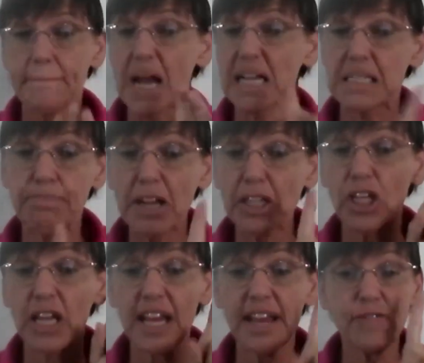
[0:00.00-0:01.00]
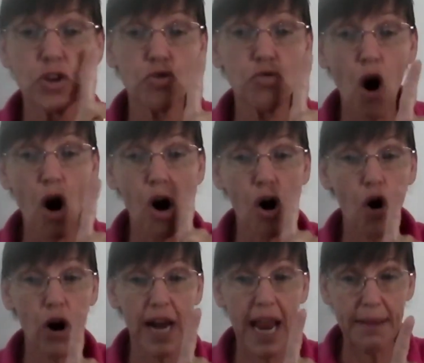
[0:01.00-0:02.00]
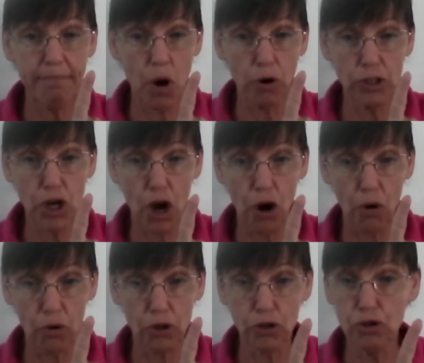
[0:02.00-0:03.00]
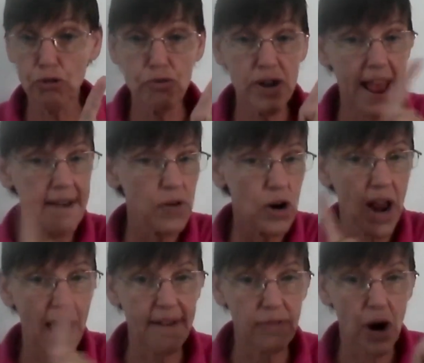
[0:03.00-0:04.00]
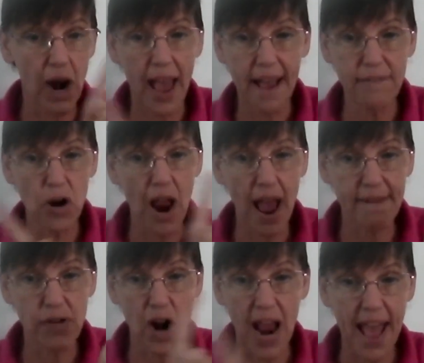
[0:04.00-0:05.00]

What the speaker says: Especially if you are on a moto, you never, ever, ever, ever,